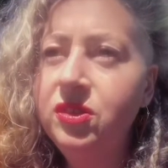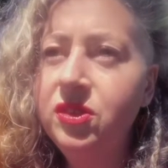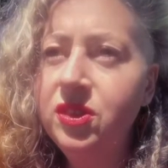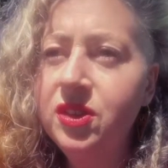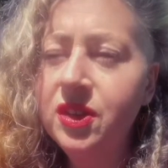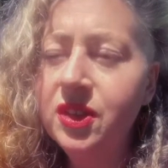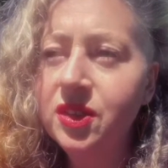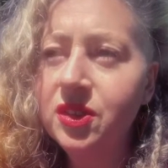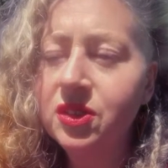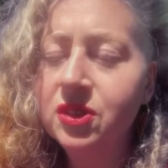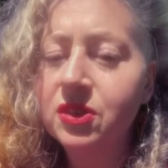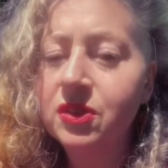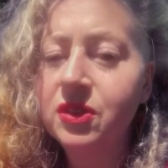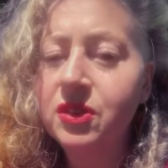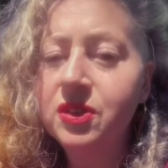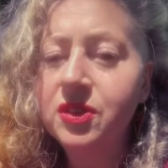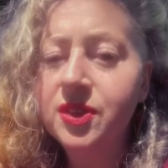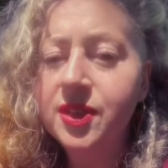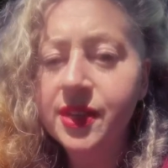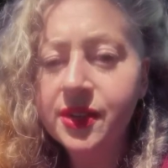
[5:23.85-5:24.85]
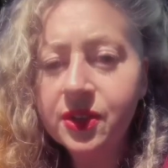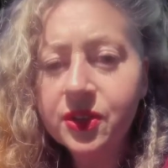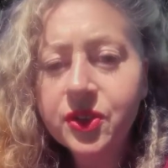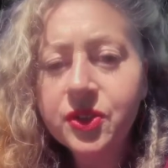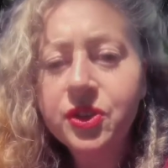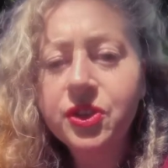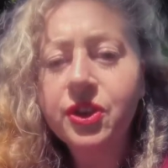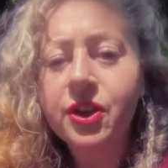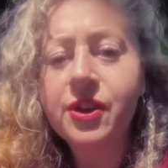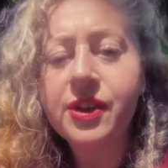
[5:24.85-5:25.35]
This
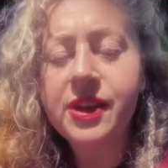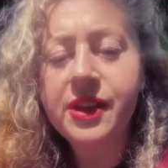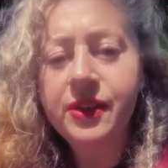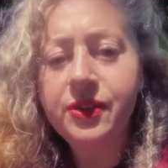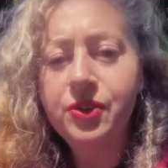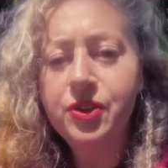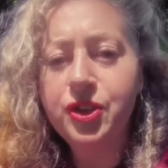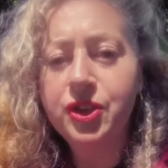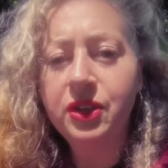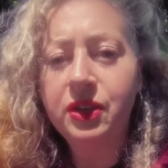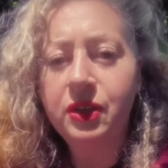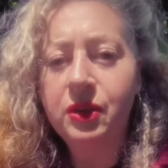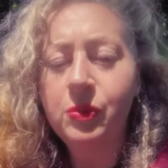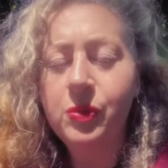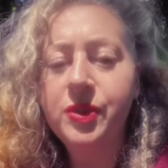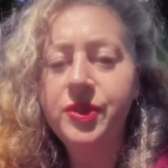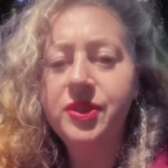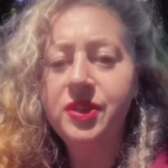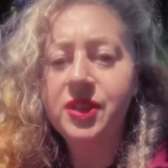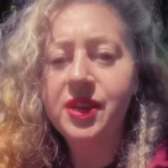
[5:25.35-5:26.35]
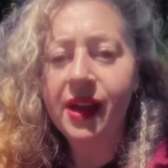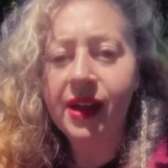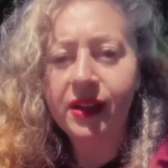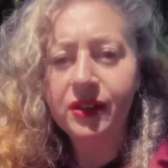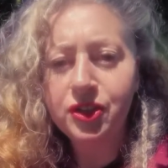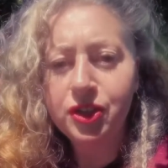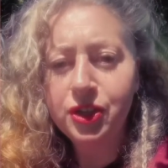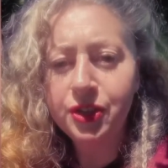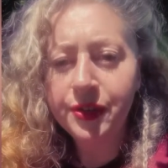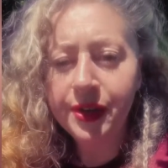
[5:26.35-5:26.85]
sinister energy was
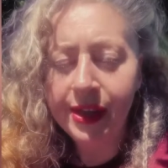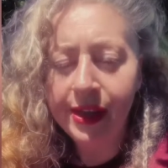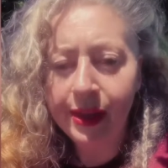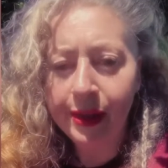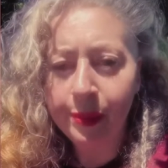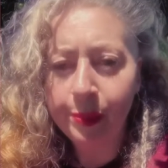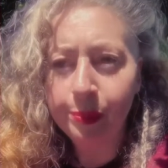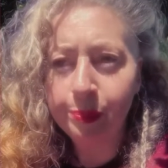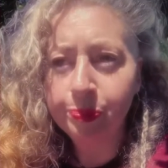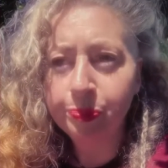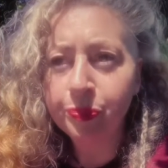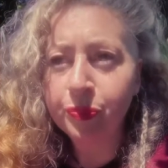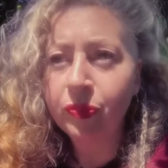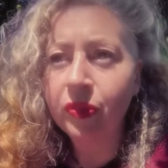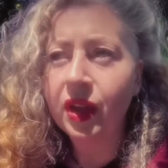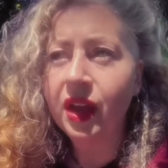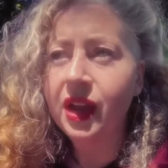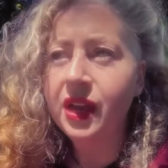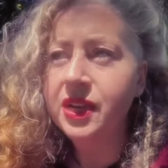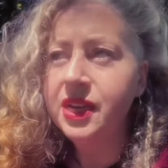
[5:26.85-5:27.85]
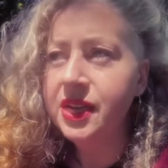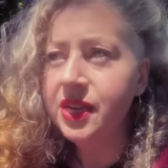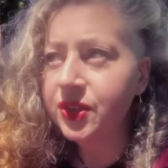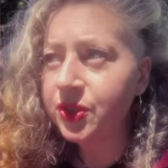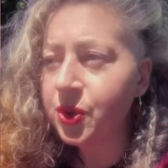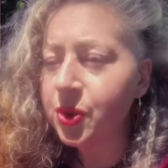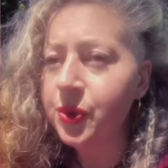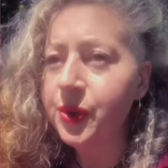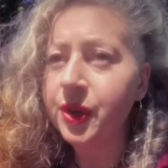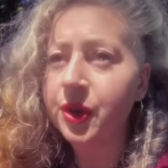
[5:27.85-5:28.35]
attached to him, and he's
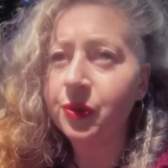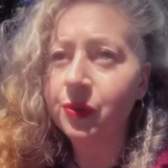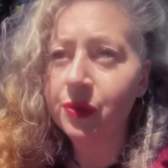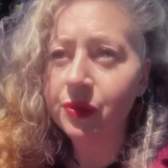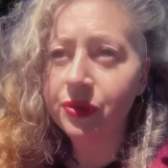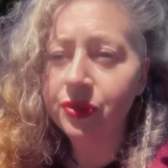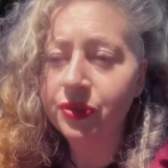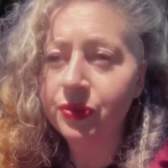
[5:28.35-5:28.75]
going around.